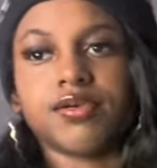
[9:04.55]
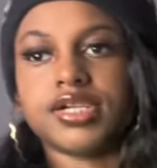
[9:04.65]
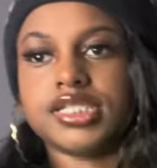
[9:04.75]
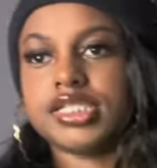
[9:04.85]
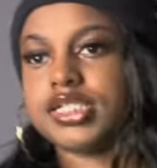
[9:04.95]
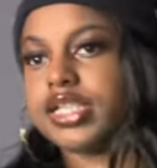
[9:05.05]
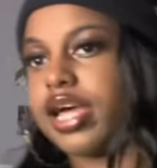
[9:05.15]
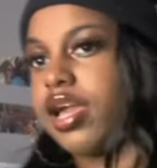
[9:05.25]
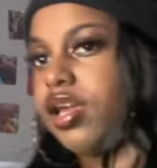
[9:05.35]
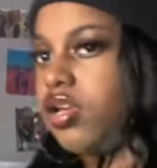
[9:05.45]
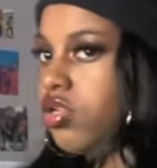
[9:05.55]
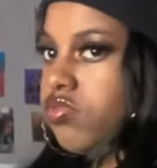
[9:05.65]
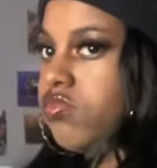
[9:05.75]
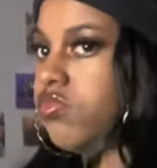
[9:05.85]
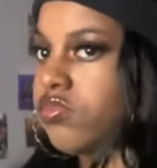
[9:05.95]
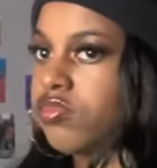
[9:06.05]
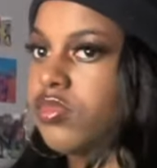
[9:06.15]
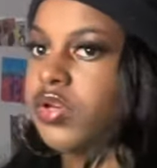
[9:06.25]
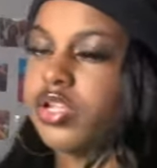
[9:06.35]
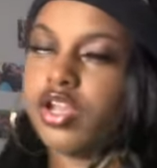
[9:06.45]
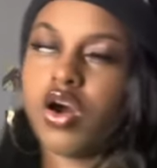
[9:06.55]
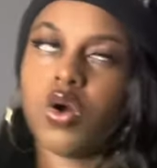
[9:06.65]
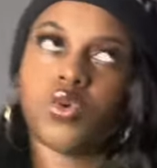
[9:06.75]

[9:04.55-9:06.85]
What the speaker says: Cause it's just like, no,